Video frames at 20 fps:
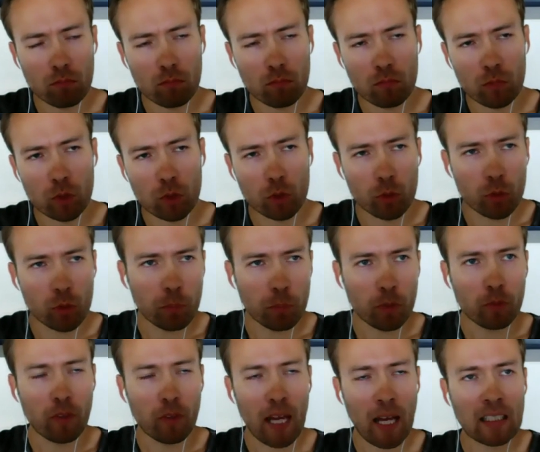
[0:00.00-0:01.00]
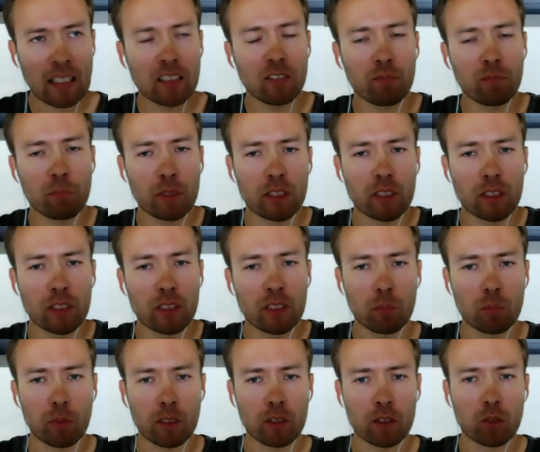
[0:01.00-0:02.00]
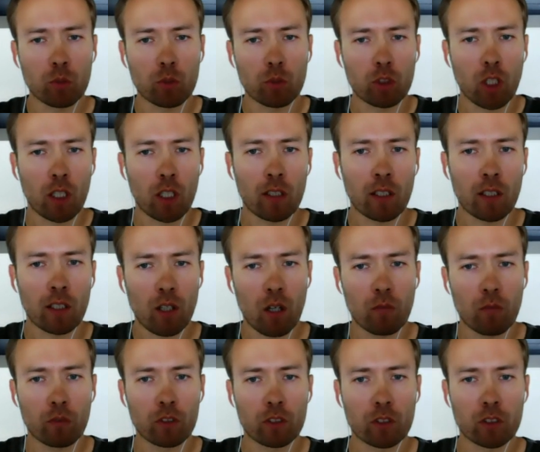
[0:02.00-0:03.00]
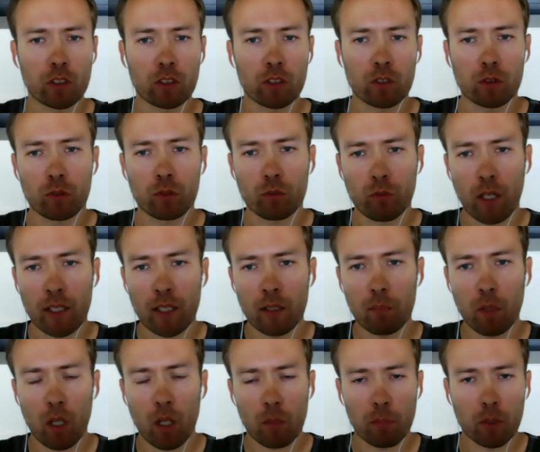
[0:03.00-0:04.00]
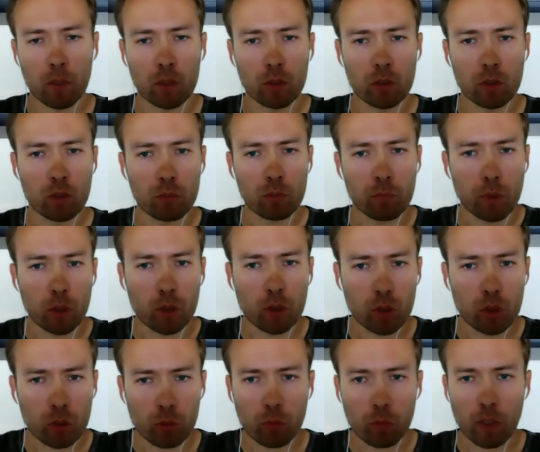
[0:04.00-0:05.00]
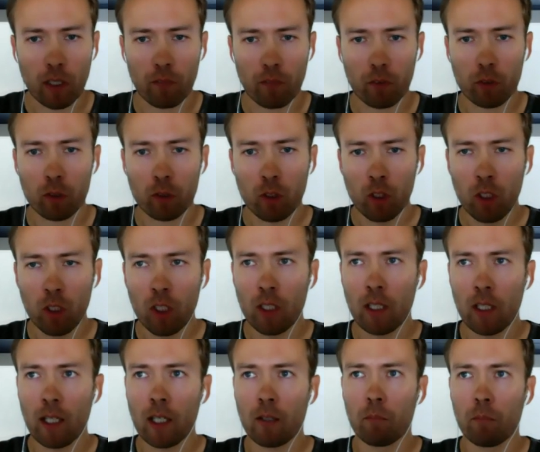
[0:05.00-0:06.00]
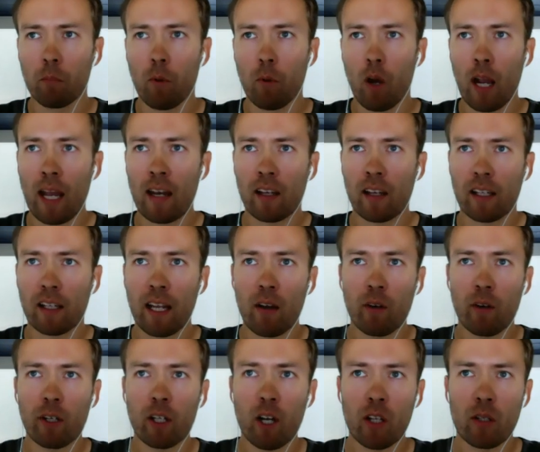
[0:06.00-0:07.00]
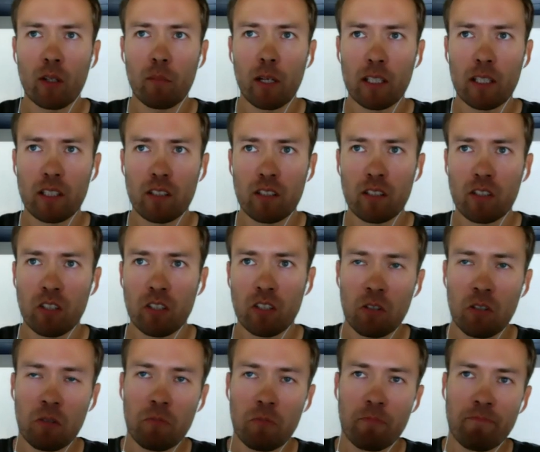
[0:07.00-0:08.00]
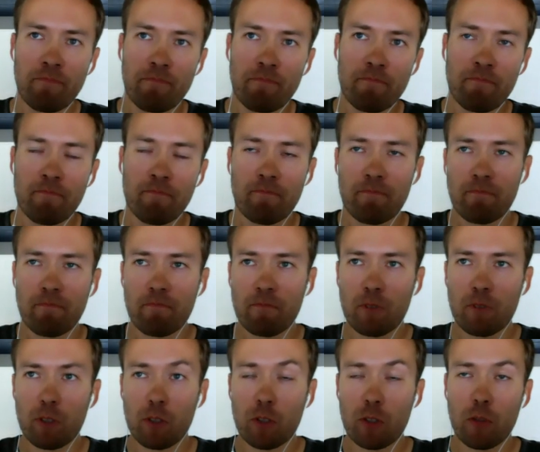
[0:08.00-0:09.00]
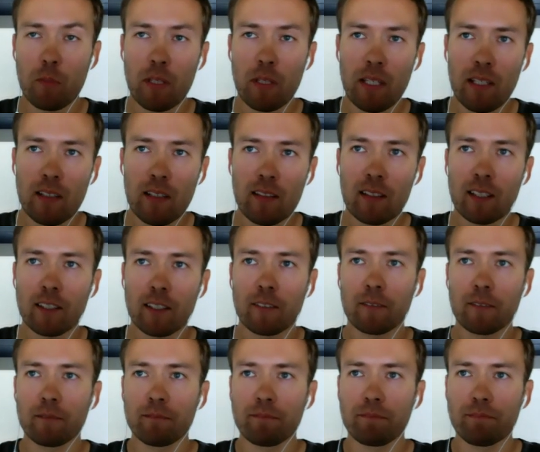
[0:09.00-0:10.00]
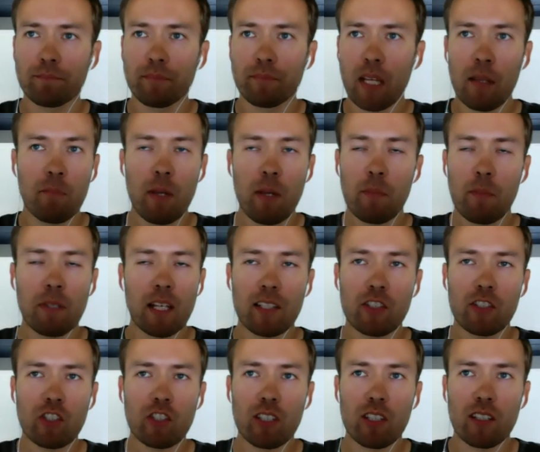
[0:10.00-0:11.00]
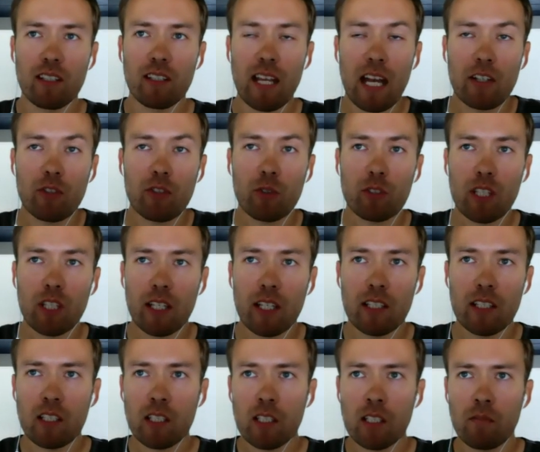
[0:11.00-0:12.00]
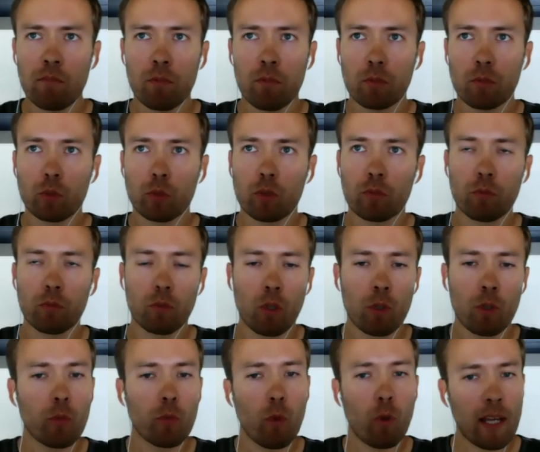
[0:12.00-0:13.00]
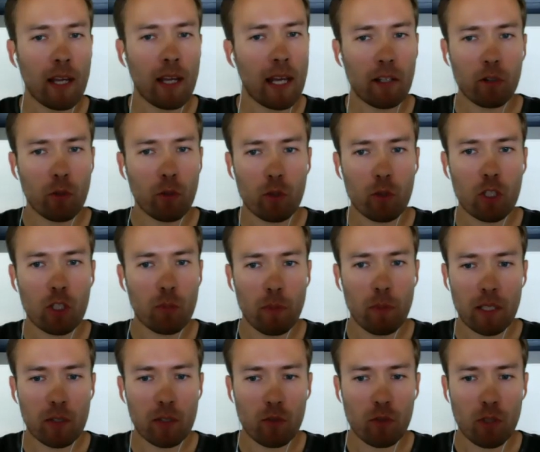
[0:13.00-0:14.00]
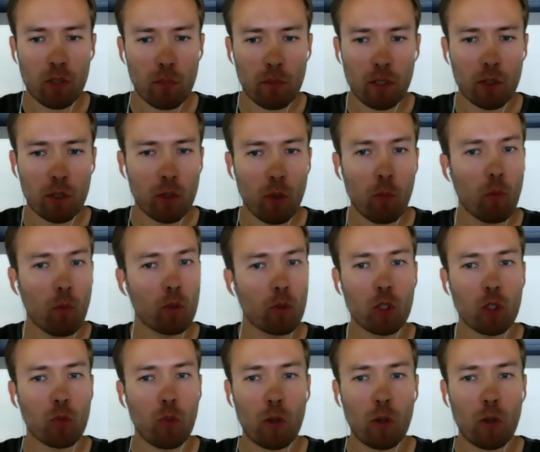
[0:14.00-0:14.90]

group of active participants who are talking at conferences or writing blog posts or books or whatever, and are carrying on the message, to me, like, and maybe that's just a natural tendency, sort of, oh, you want to add your own spin to something. You don't just want